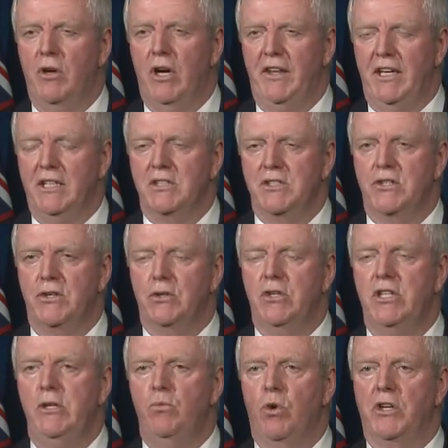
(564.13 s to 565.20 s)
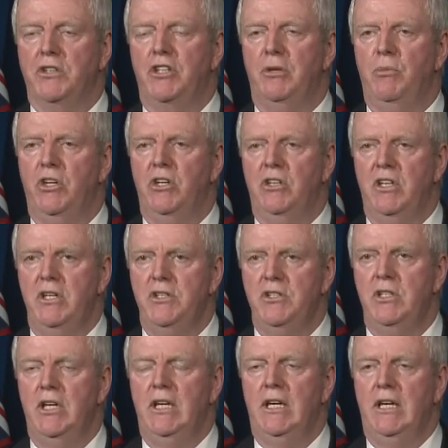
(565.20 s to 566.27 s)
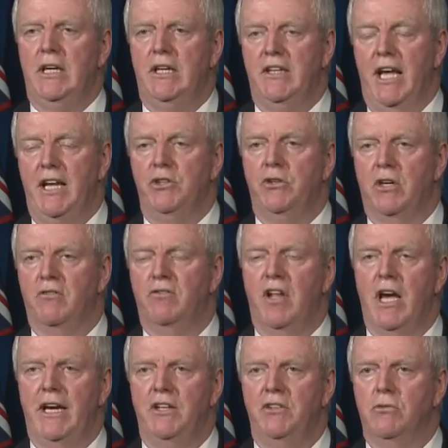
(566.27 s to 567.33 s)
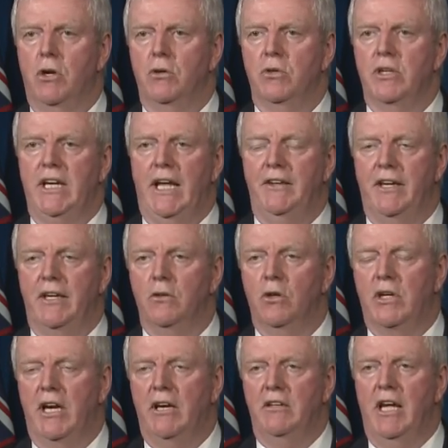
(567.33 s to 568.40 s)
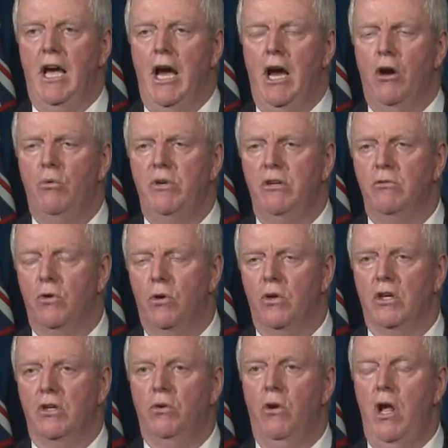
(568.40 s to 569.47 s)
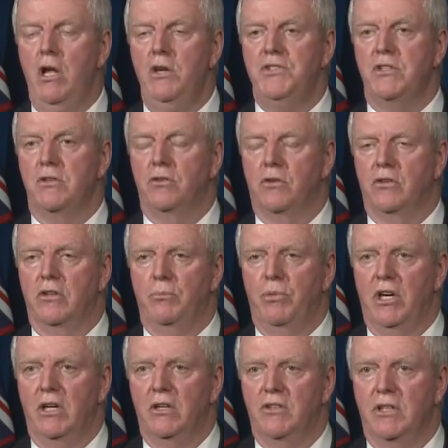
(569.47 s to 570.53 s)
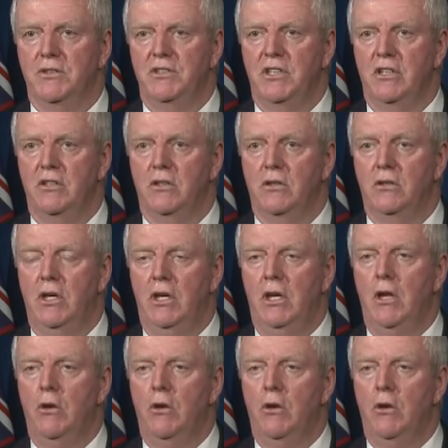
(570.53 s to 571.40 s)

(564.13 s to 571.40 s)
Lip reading: I think it's 31 communities that you can fly into only, and then look at how we roll across the northern part of Ontario